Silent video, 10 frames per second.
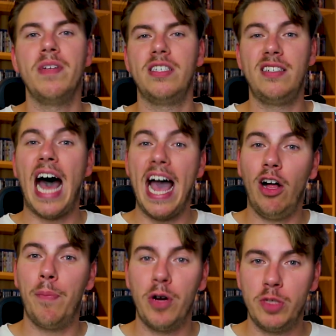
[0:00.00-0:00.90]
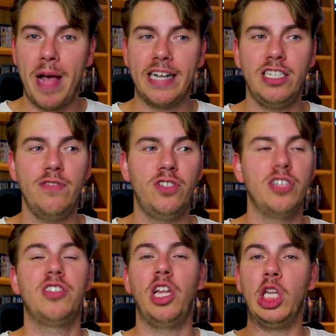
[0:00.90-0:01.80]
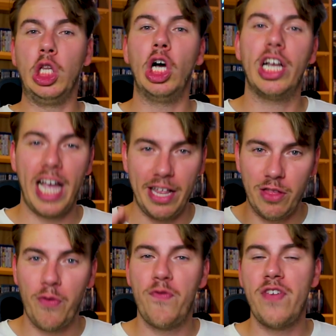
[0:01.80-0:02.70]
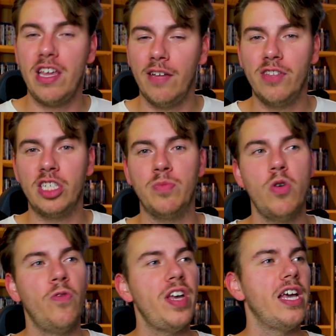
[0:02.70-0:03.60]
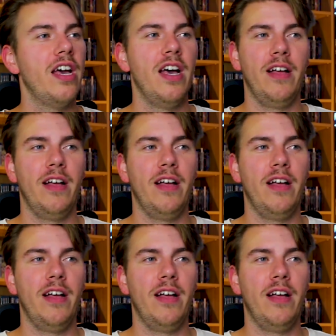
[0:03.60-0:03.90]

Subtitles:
from a style perspective, just the look and the feel of this movie,